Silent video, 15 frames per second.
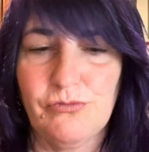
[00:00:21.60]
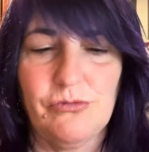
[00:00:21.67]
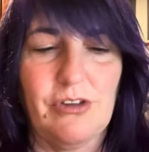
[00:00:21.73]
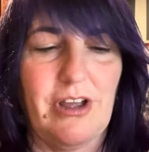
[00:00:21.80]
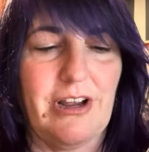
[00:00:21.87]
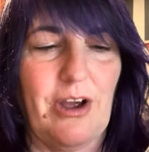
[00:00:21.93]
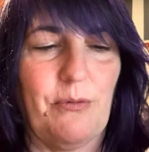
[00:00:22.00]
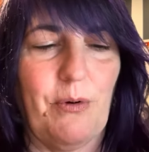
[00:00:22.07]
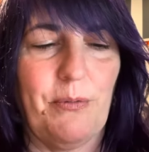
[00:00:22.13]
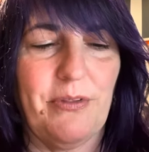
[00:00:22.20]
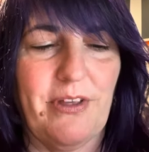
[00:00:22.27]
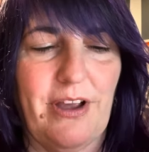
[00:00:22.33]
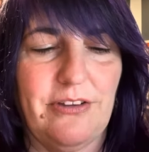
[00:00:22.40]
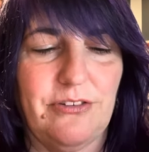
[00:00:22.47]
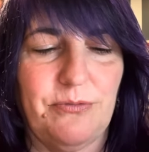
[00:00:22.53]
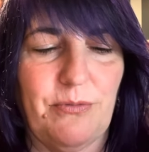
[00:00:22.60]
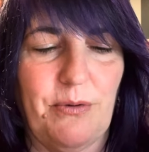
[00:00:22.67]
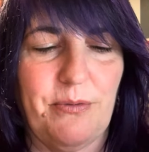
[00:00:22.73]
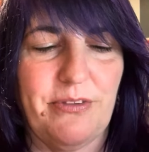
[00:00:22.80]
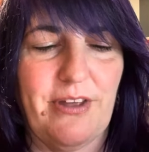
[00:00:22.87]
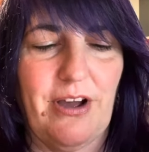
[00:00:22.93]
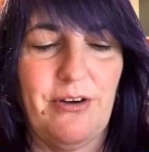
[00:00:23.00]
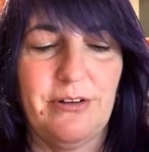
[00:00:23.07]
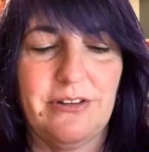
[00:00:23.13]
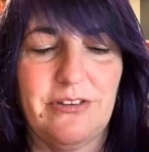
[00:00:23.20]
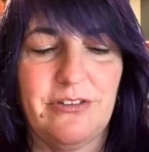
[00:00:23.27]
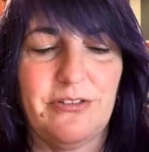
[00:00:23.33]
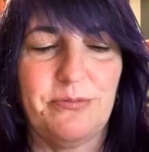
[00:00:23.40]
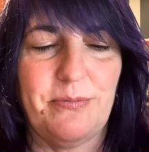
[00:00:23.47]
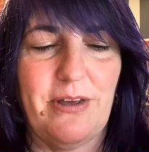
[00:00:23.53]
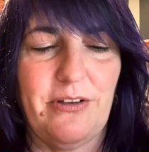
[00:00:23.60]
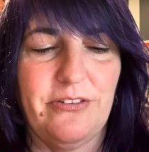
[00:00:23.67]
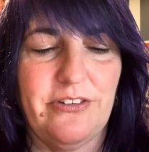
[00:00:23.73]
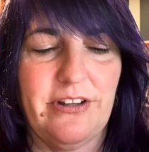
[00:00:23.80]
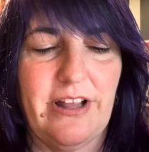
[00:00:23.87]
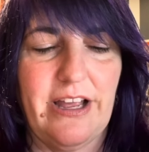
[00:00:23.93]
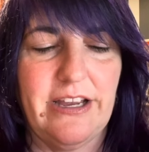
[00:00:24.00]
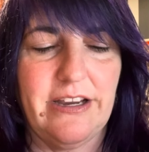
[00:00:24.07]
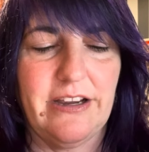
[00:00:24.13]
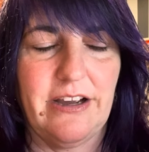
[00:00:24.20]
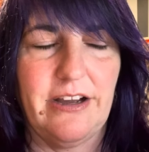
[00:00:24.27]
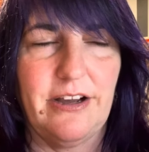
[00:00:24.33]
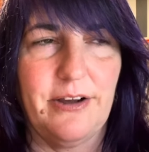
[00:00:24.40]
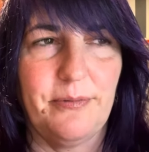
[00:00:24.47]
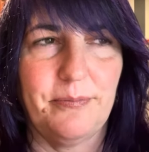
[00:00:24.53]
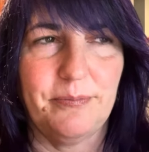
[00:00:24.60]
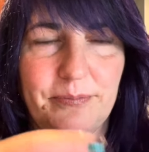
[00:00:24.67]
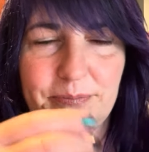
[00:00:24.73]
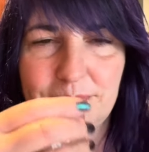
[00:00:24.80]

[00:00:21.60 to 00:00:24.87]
I got one with ice and one with, oh, it smells like, it's